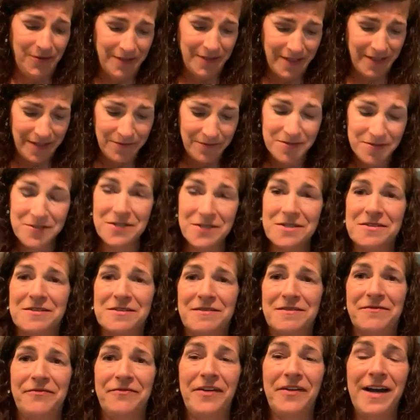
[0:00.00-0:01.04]
That was just
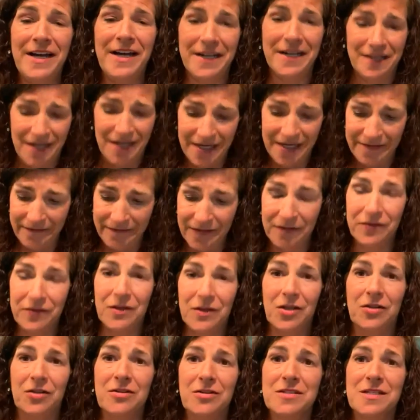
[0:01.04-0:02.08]
fun. I've even
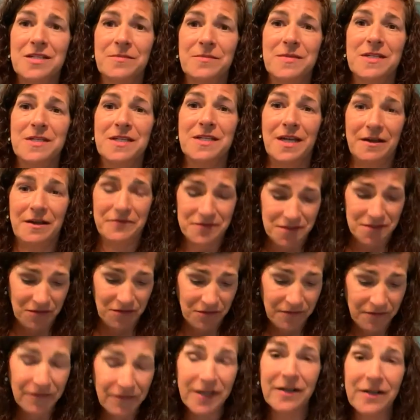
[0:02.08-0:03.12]
learned some stuff. So
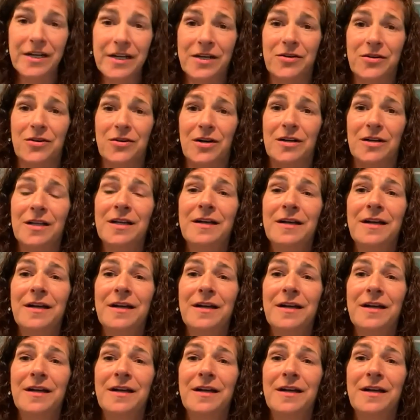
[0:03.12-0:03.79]
very cool.